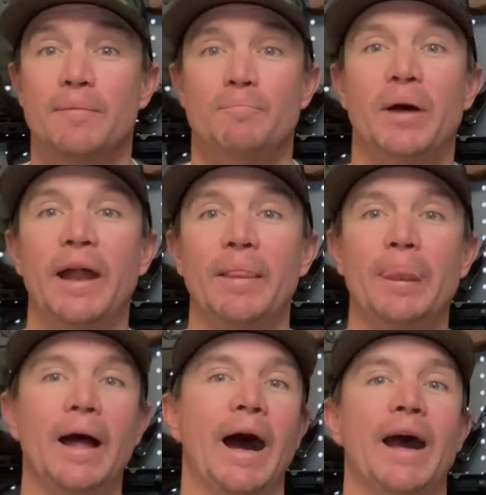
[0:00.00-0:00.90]

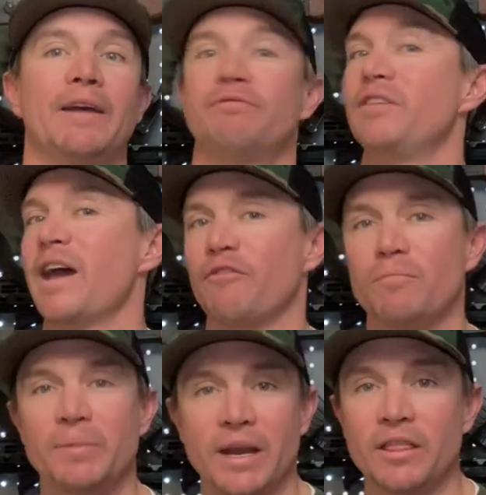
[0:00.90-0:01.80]
but I've never
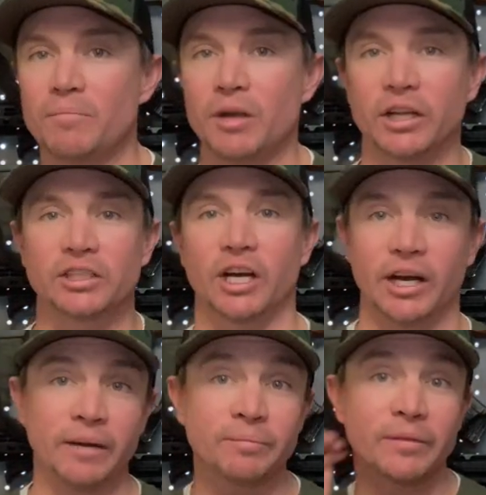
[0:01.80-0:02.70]
been in the
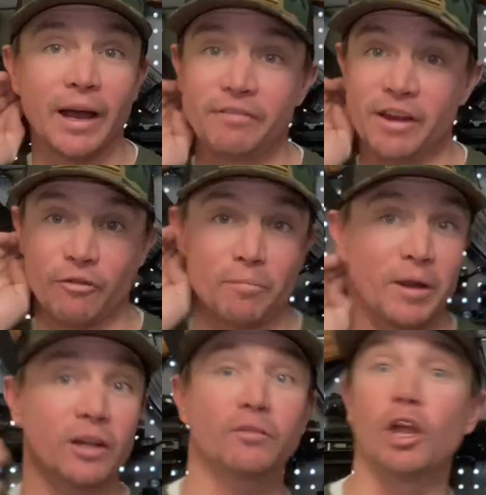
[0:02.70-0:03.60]
military. I've never
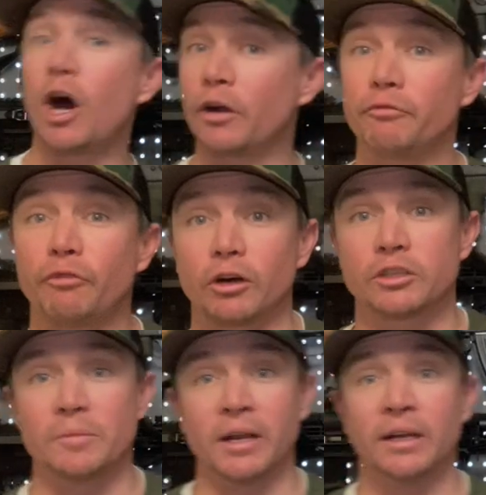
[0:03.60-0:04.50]
been law
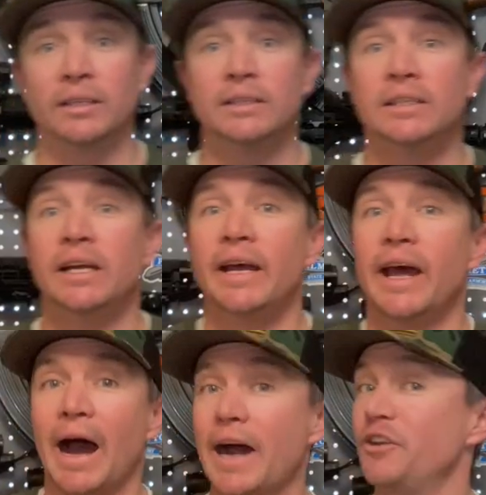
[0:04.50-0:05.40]
enforcement.
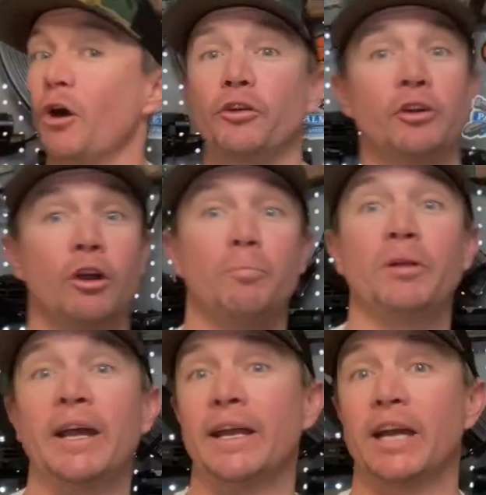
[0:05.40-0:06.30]
I don't own a
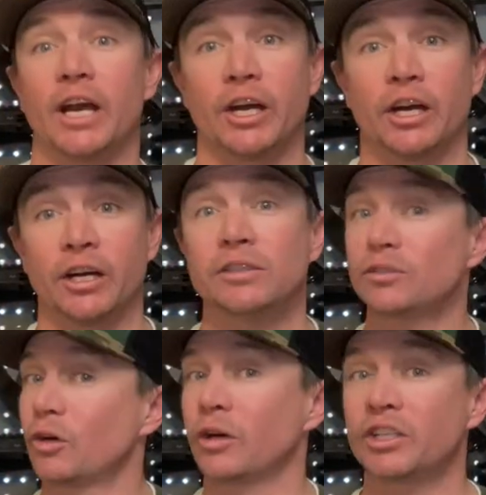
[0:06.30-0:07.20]
plate carrier
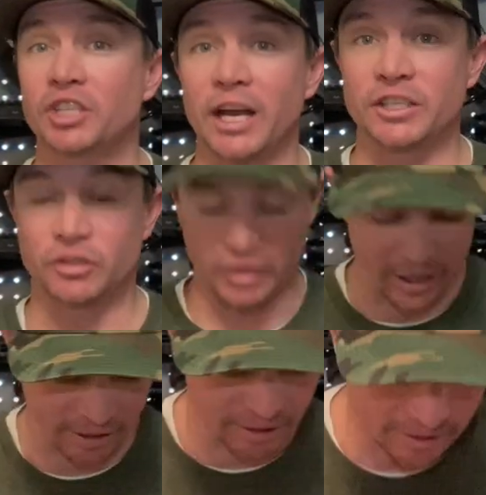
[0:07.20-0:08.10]
or a chest rig,